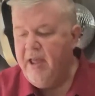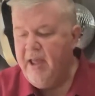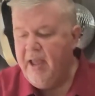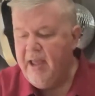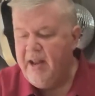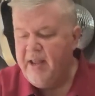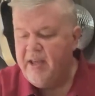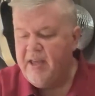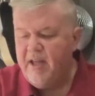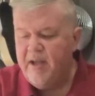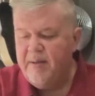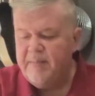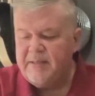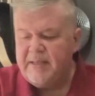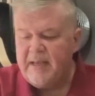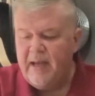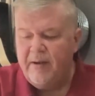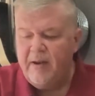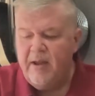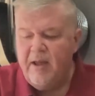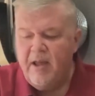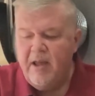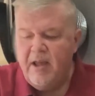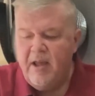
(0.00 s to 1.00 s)
and it comes
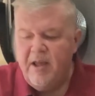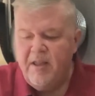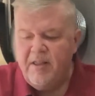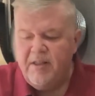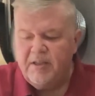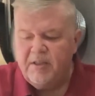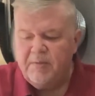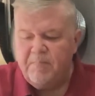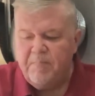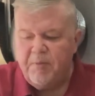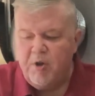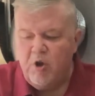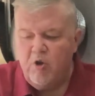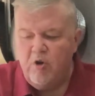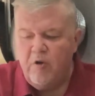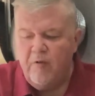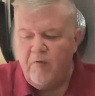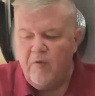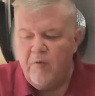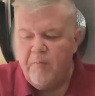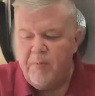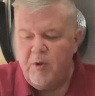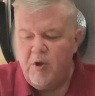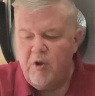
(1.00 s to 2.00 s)
out this
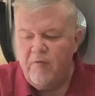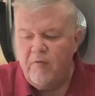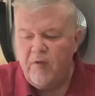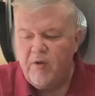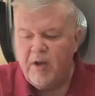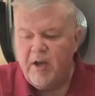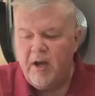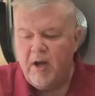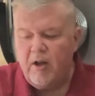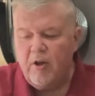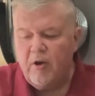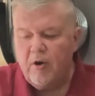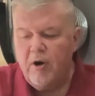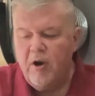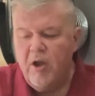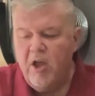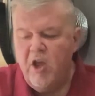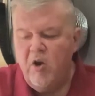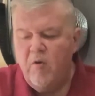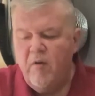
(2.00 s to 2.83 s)
beautiful, beautiful color.